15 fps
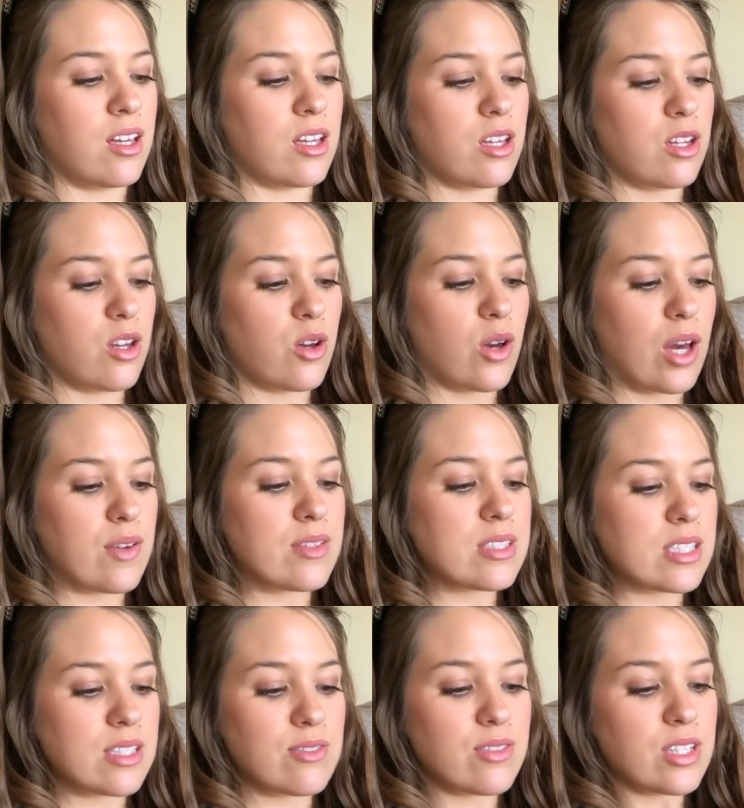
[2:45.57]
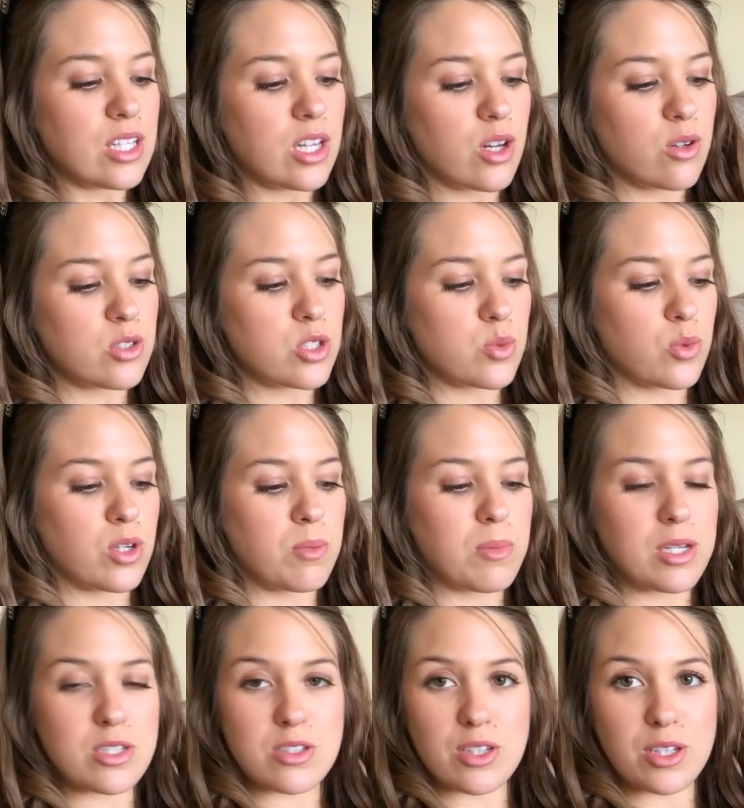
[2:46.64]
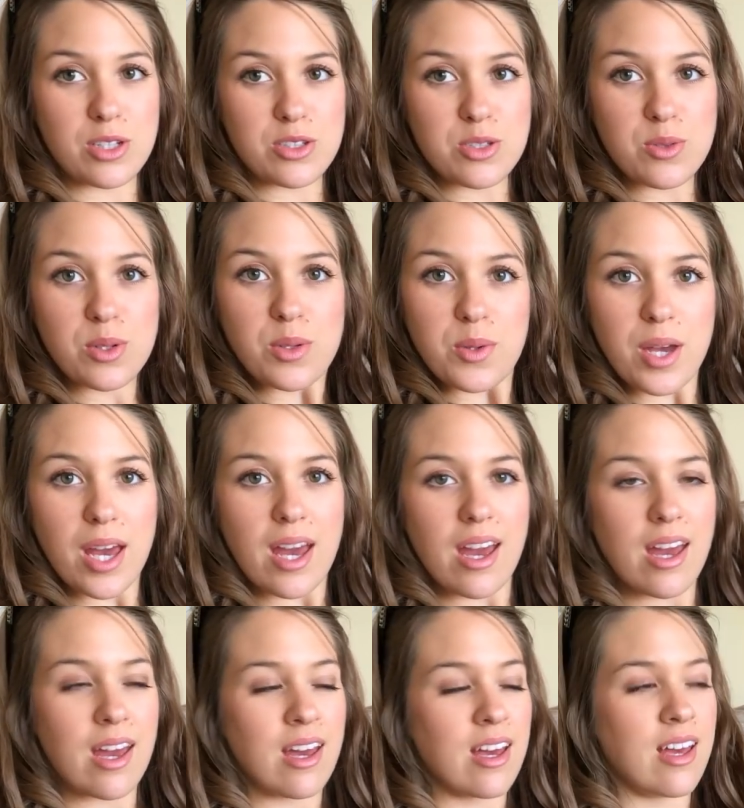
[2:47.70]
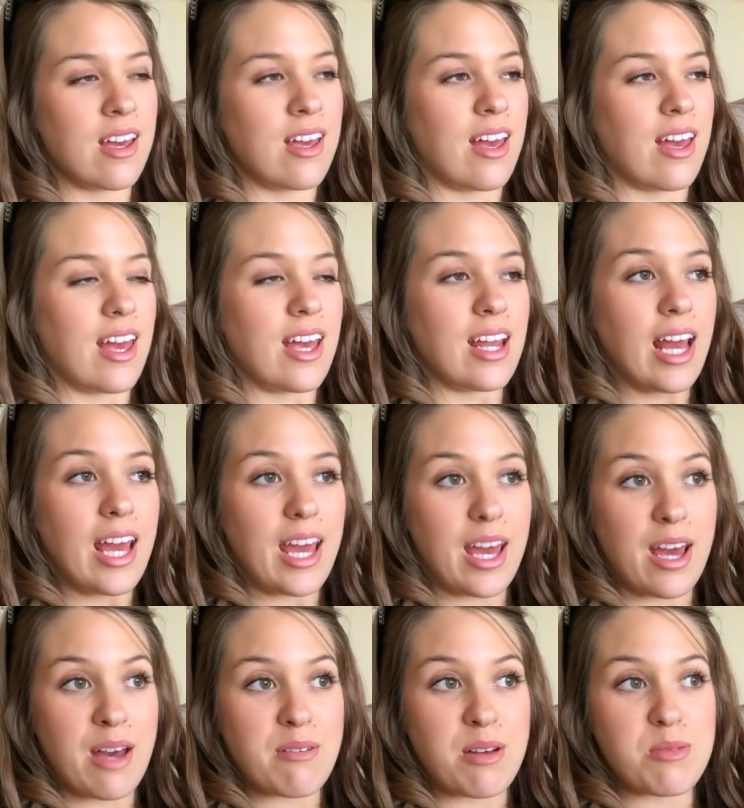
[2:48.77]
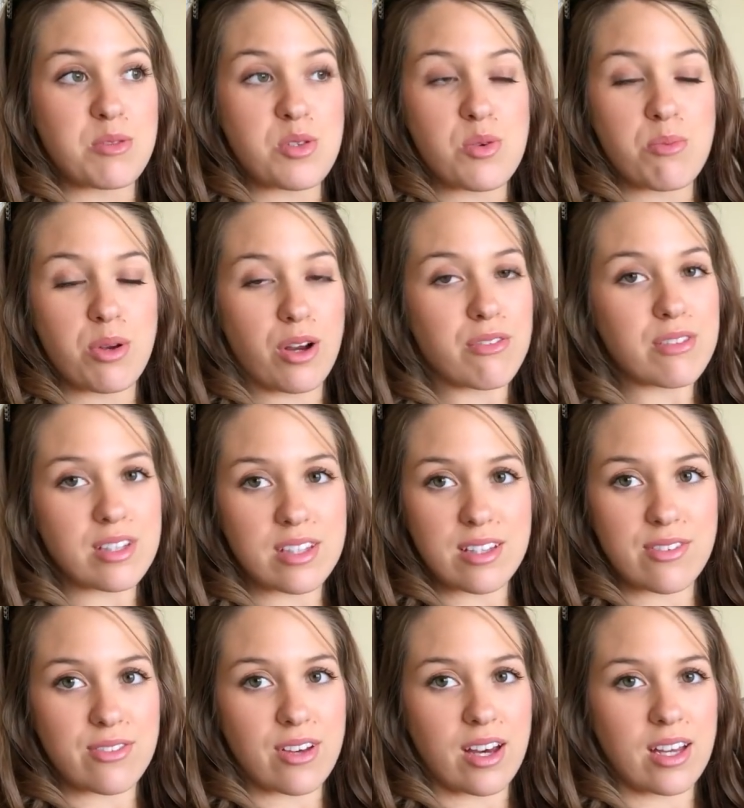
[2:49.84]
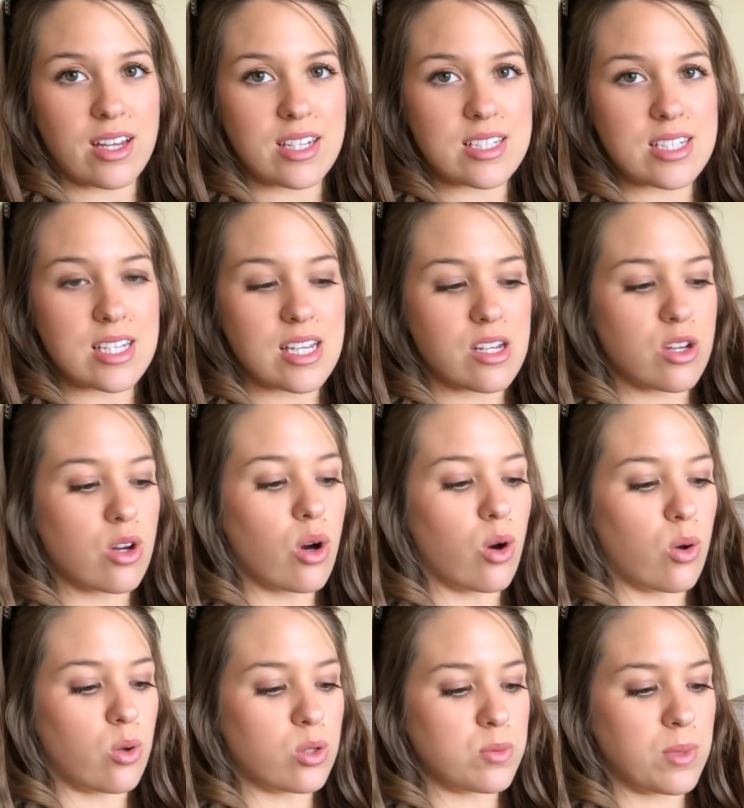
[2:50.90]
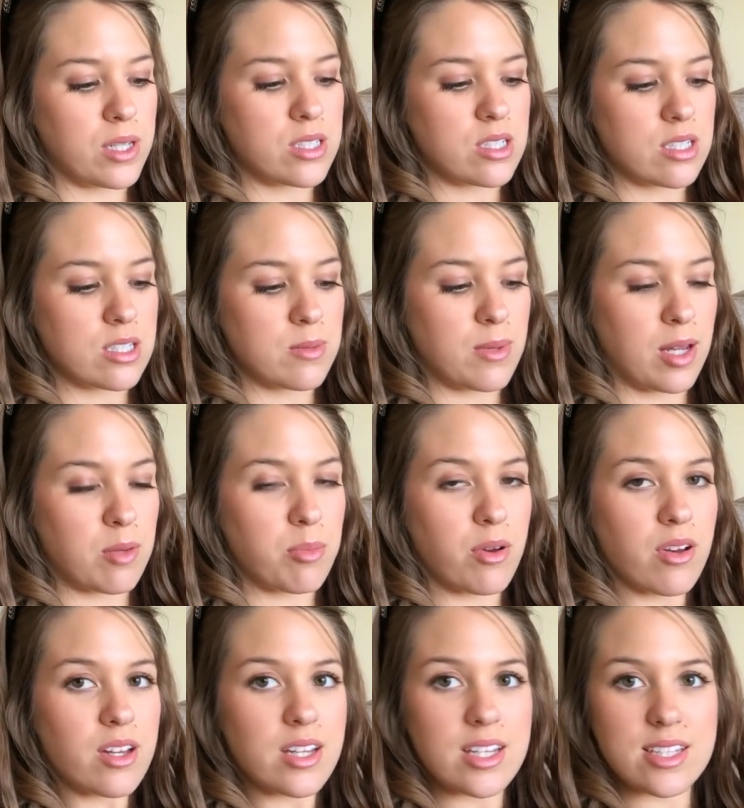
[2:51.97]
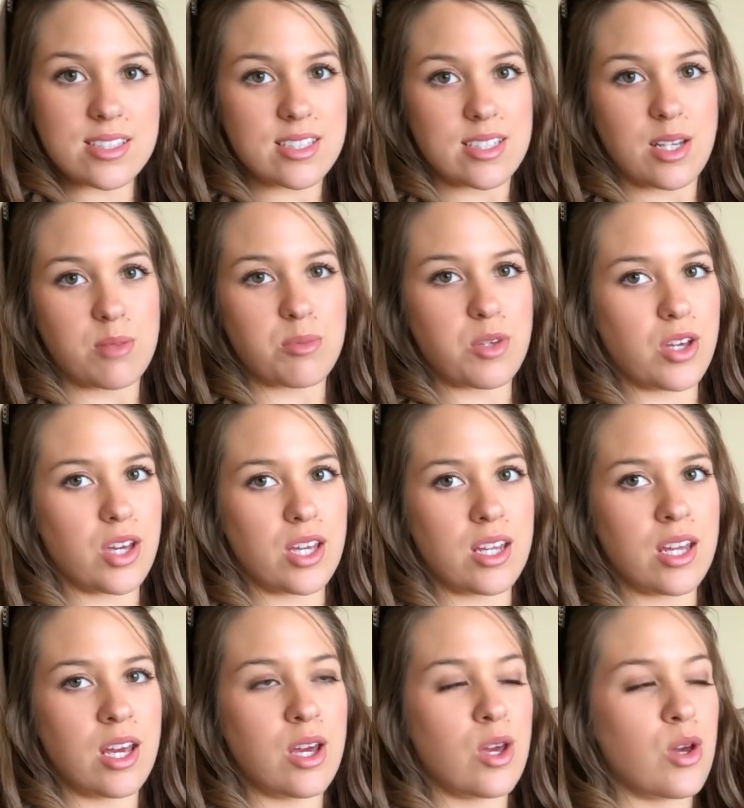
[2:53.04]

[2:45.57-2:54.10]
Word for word: You know, I haven't seen a video. I just wanted to make sure that you're doing okay and I am. I'm doing perfectly fine. I did get a cold, but I took some antibiotics and now I'm good.